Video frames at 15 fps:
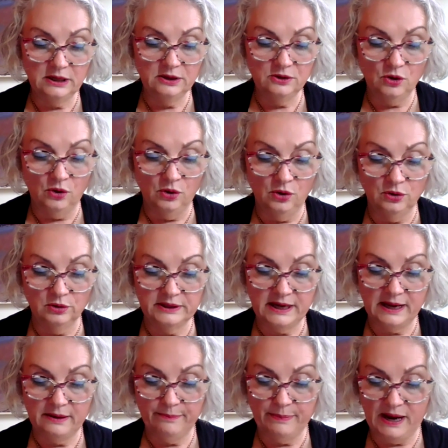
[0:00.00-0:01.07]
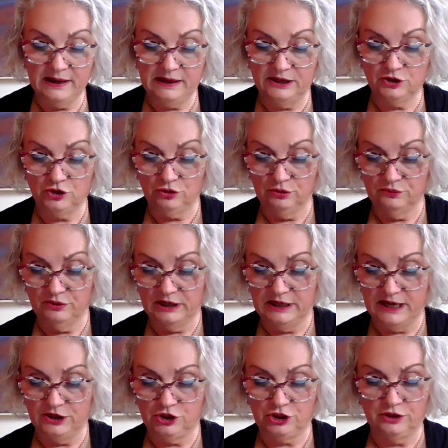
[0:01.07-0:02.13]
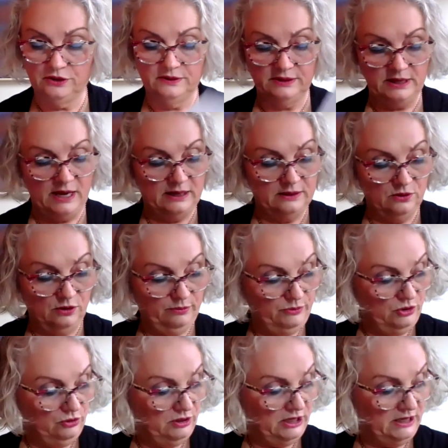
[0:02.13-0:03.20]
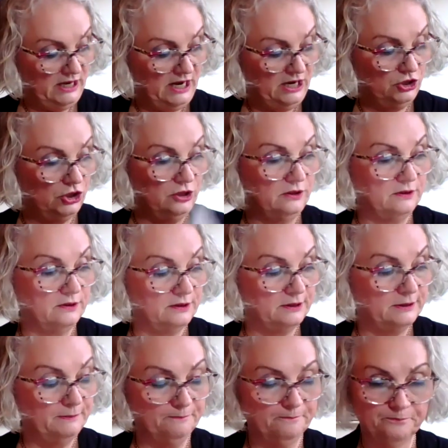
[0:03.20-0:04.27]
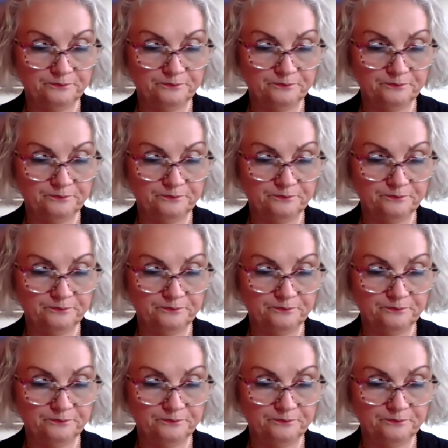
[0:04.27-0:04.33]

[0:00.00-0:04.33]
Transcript: in all their bilateral relations and communications.